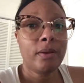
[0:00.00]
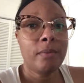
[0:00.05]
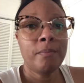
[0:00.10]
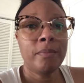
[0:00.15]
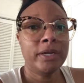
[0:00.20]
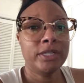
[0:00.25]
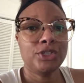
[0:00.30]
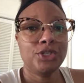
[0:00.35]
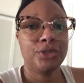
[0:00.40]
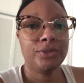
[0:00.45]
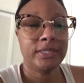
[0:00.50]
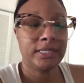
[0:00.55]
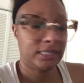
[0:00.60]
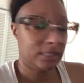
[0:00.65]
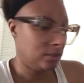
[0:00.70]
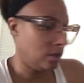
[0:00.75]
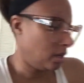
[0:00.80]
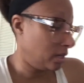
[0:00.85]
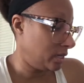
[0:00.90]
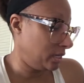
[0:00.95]
Mind you,
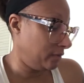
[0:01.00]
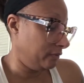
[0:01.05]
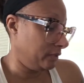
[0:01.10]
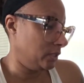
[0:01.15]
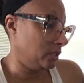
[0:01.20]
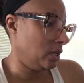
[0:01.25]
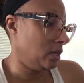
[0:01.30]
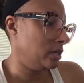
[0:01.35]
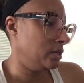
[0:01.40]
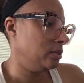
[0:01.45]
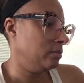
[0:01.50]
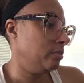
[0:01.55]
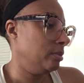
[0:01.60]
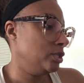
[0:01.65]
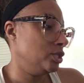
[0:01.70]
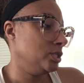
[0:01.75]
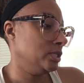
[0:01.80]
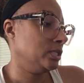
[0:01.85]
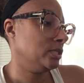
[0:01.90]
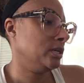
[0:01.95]
it's not even done, but
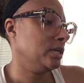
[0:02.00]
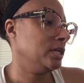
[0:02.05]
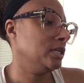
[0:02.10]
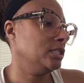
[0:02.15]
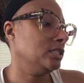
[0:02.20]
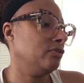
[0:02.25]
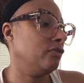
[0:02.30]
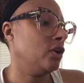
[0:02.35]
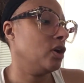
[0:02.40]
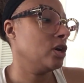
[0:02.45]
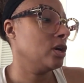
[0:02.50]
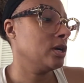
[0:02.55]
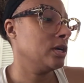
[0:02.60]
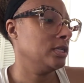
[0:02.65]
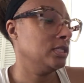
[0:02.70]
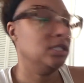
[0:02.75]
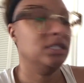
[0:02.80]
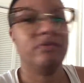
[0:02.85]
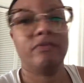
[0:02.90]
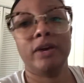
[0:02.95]
just like as far
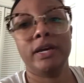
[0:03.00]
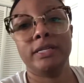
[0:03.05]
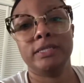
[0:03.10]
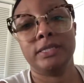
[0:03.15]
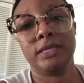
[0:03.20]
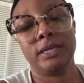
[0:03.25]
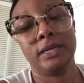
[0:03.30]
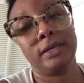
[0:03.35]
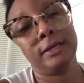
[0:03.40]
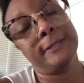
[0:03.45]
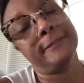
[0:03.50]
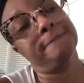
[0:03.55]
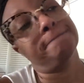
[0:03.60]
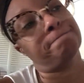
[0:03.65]
as finding